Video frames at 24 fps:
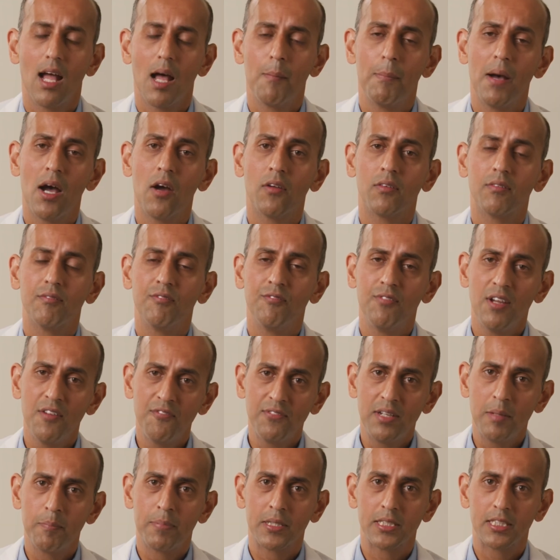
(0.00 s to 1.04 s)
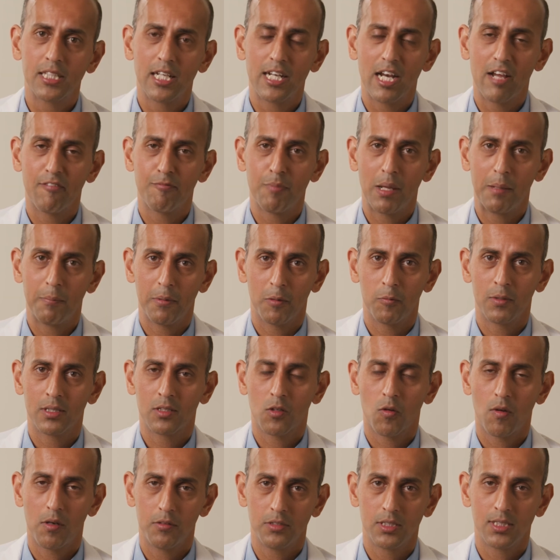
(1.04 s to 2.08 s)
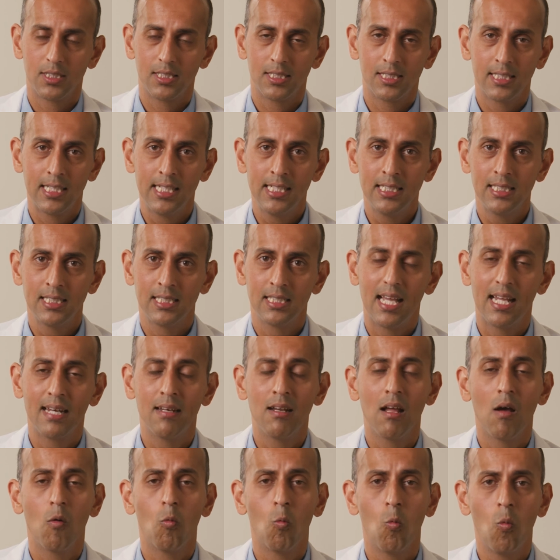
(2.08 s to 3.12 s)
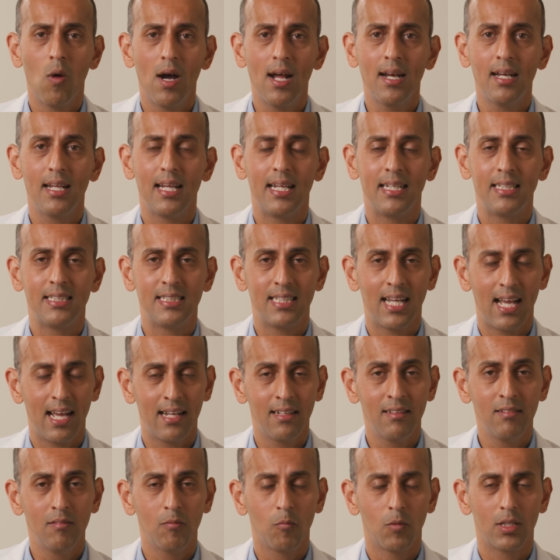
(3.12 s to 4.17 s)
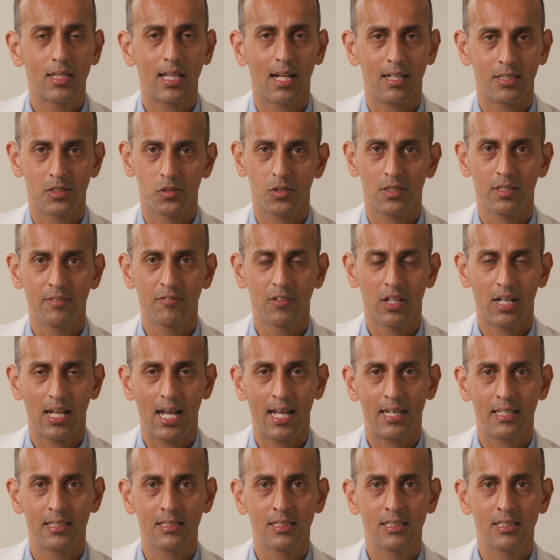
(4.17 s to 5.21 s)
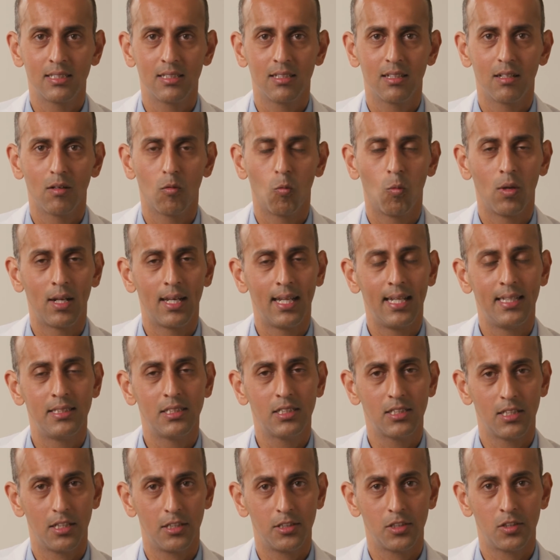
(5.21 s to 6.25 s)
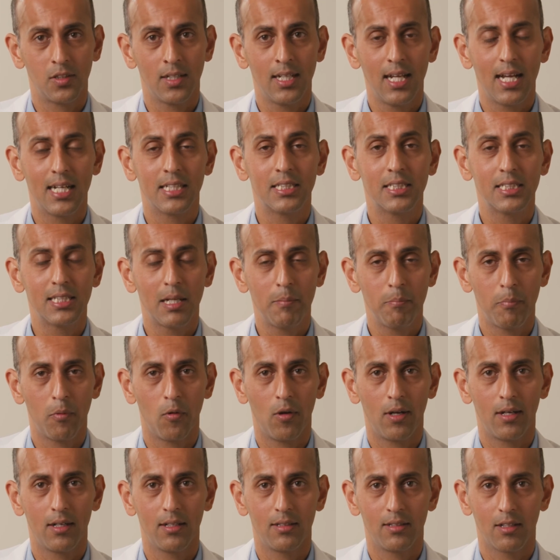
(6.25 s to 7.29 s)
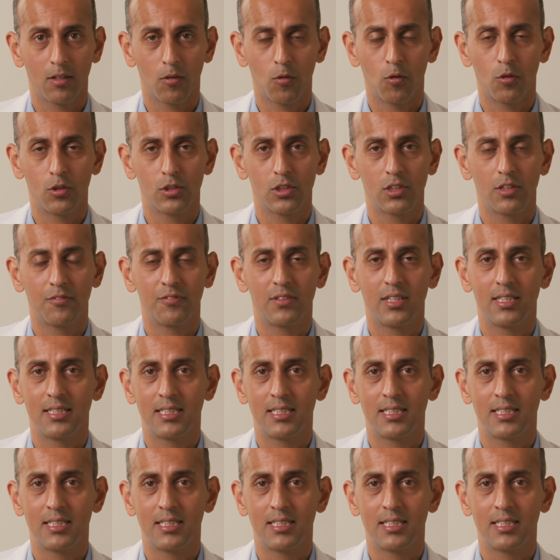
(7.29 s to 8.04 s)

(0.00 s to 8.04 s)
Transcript: About 50% of people with Crohn's disease and 1 in 10 with ulcerative colitis will need surgery at some point in the course of the